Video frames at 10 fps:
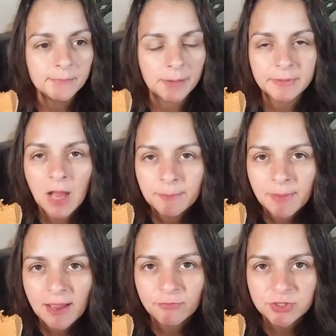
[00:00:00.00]
I mean, I'm
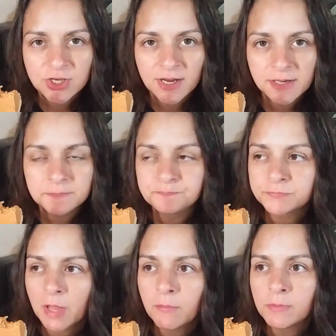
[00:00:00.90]
average height.
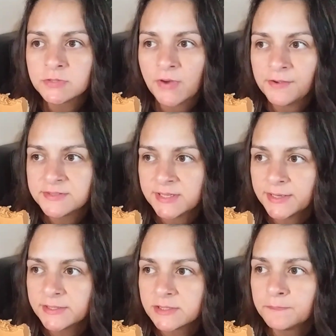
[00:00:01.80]
I'm almost
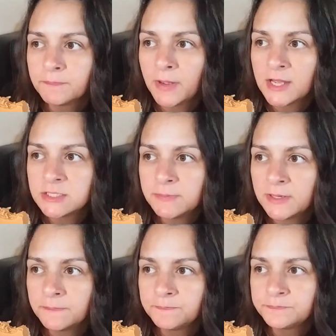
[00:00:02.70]
5'6". My
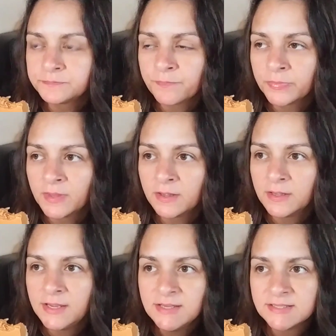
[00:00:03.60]
husband,
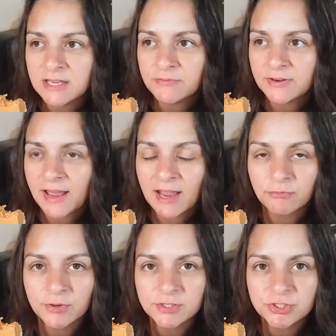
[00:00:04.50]
he's even
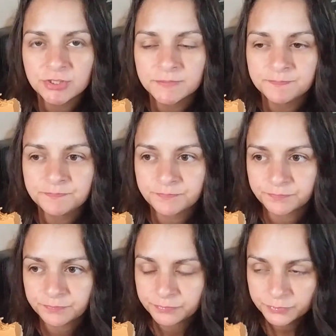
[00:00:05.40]
average
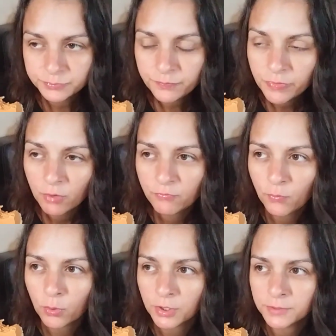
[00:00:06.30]

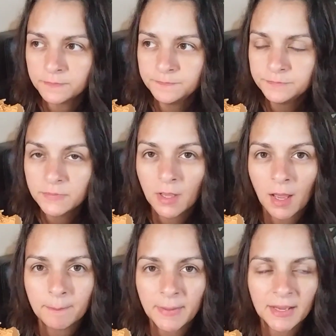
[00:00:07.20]
for
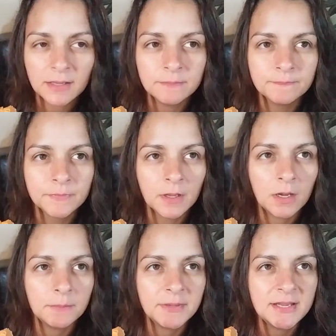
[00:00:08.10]
a man.
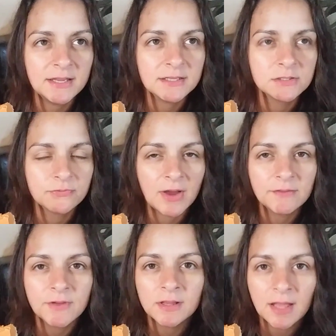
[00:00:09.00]
He is
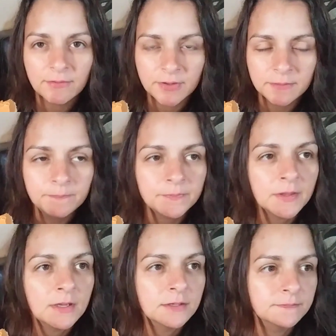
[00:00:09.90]
5'11".
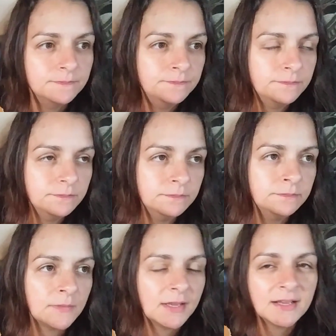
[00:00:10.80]

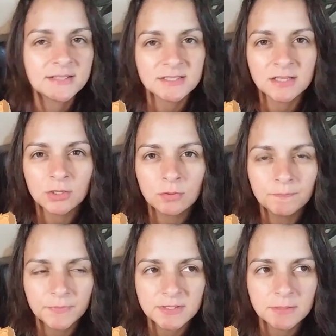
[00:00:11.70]
I guess that's a
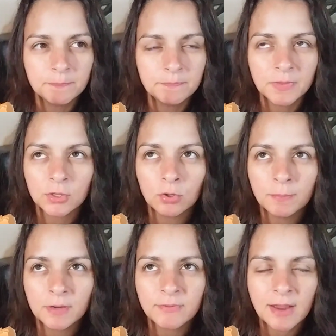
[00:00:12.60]
little
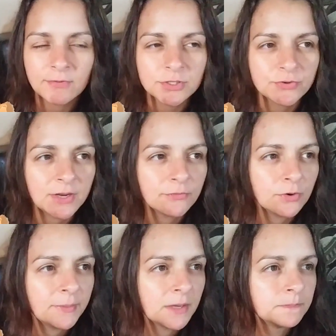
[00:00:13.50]
above average, right, for a
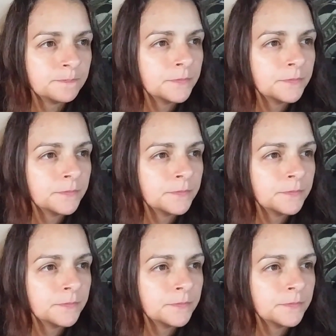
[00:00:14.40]
man.